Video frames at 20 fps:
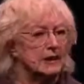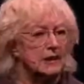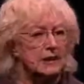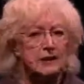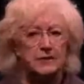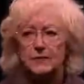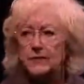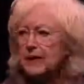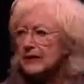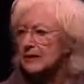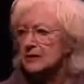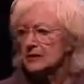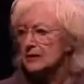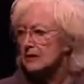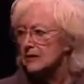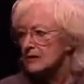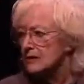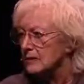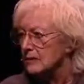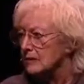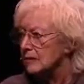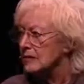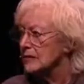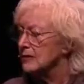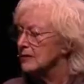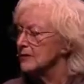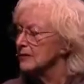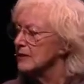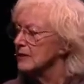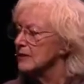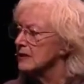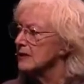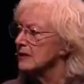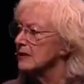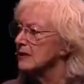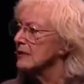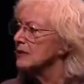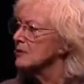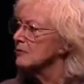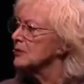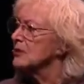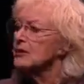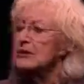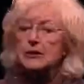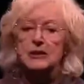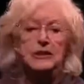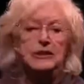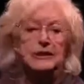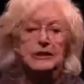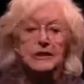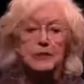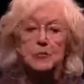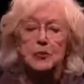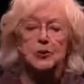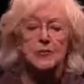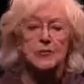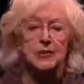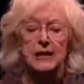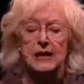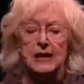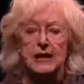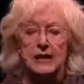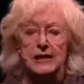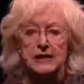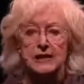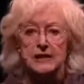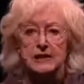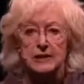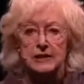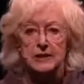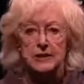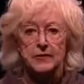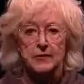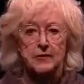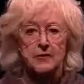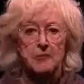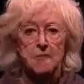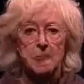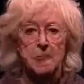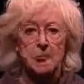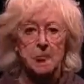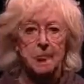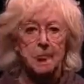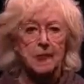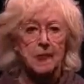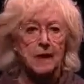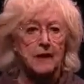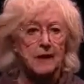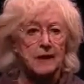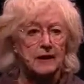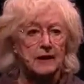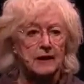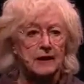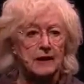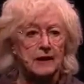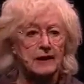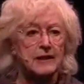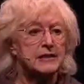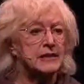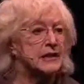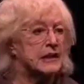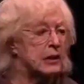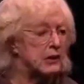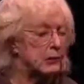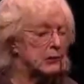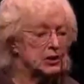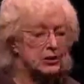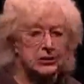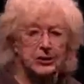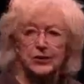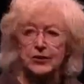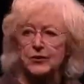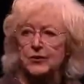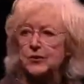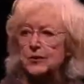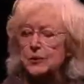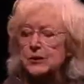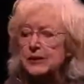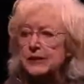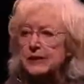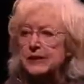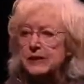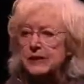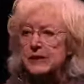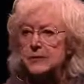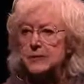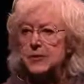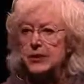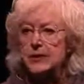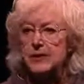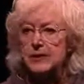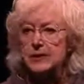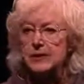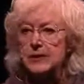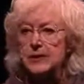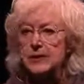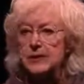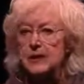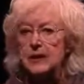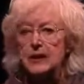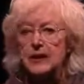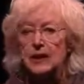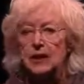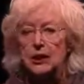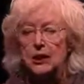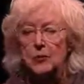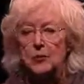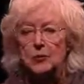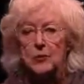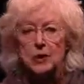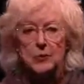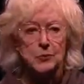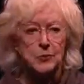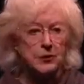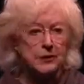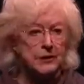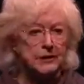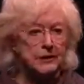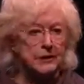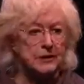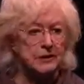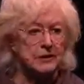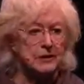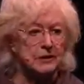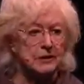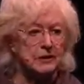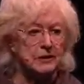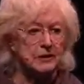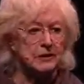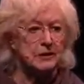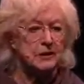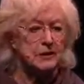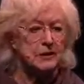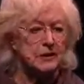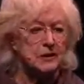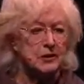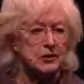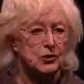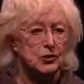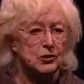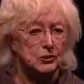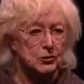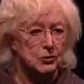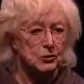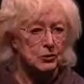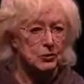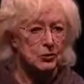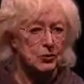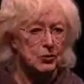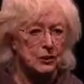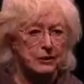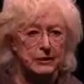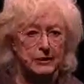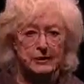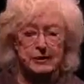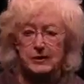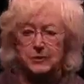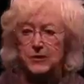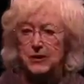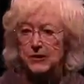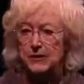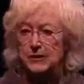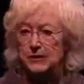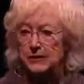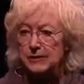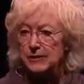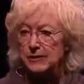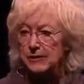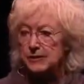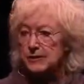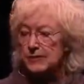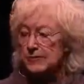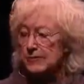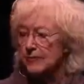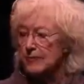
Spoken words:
In fact, his first instinct was to leap off the highest cliff and escape the terror of what he'd experienced by putting an end to all experience.